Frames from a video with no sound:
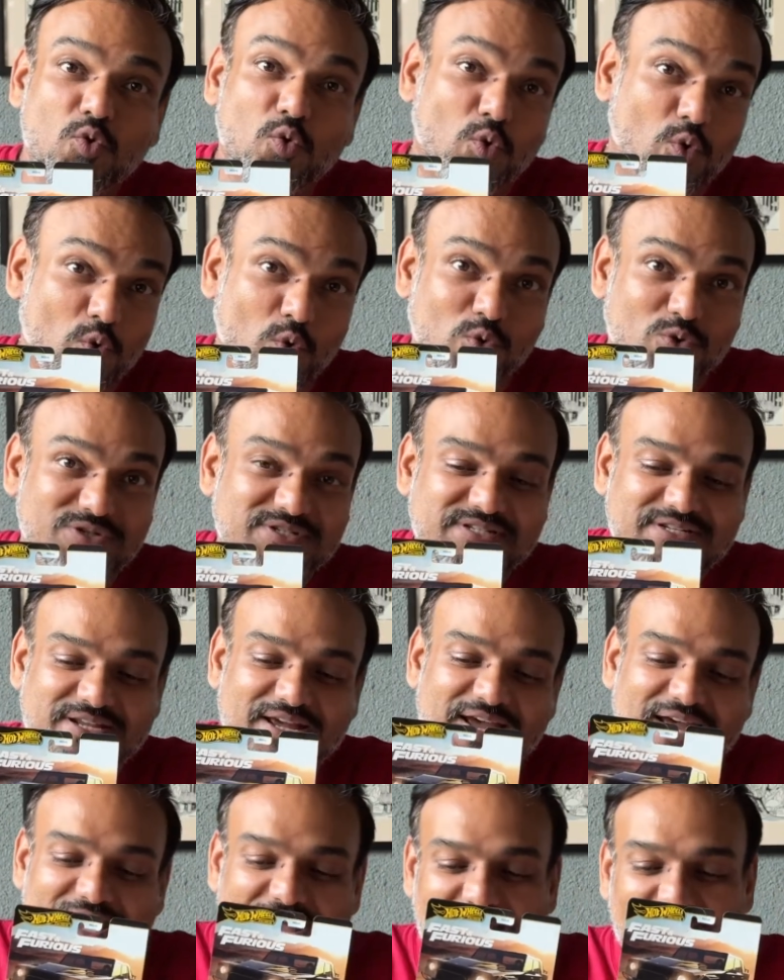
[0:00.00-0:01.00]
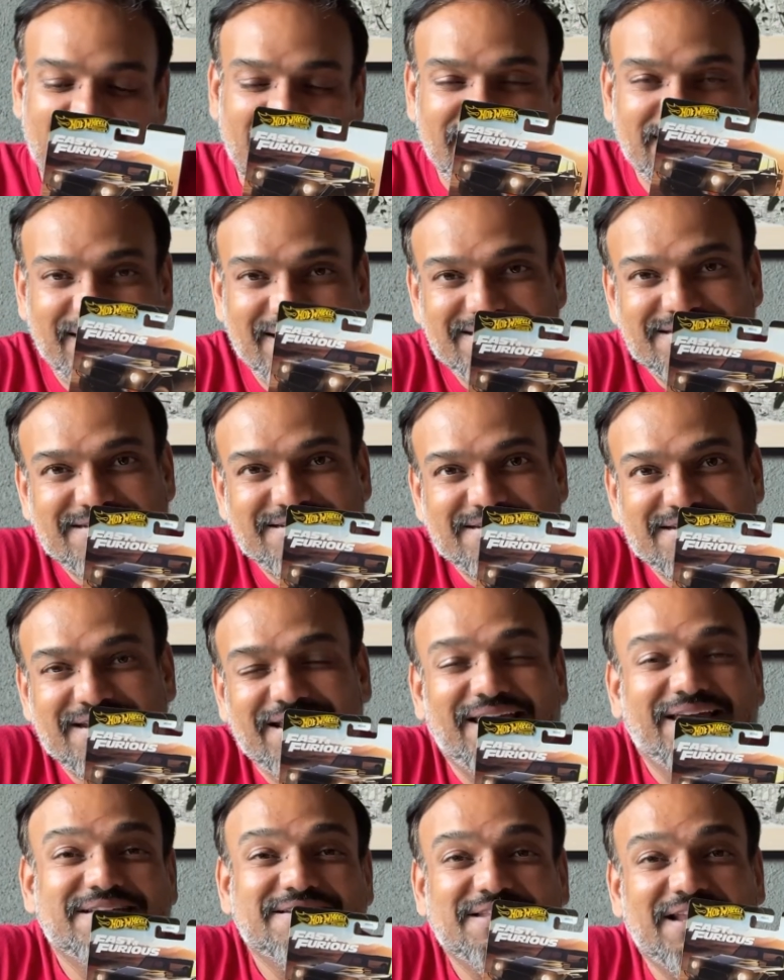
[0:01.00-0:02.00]
Urus. This
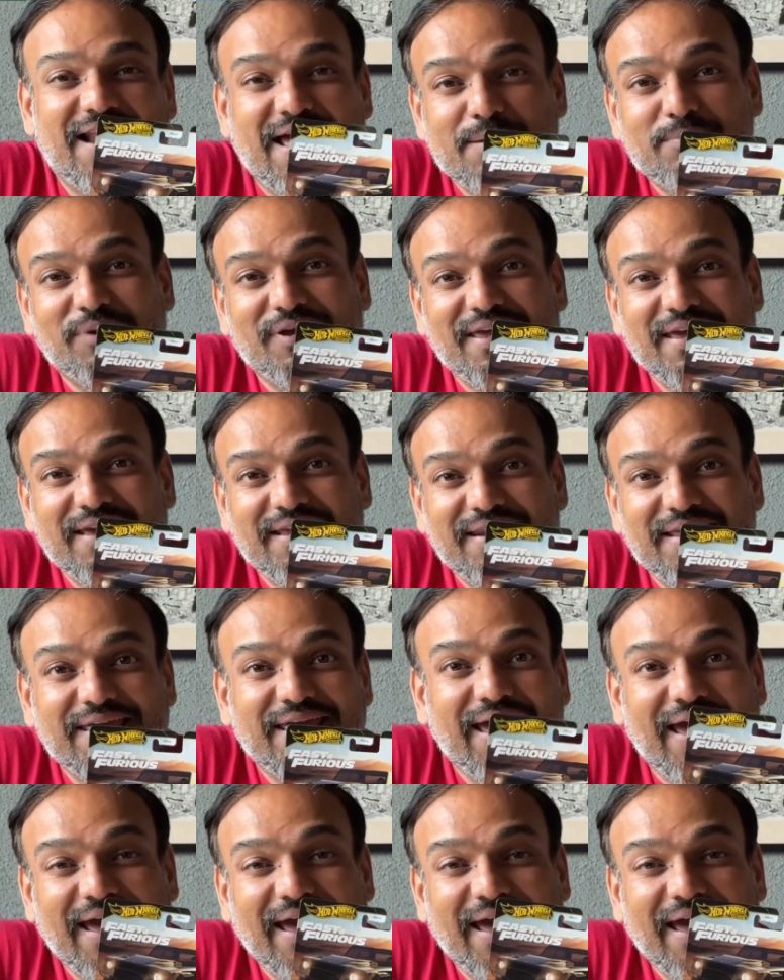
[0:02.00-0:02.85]
is the Lamborghini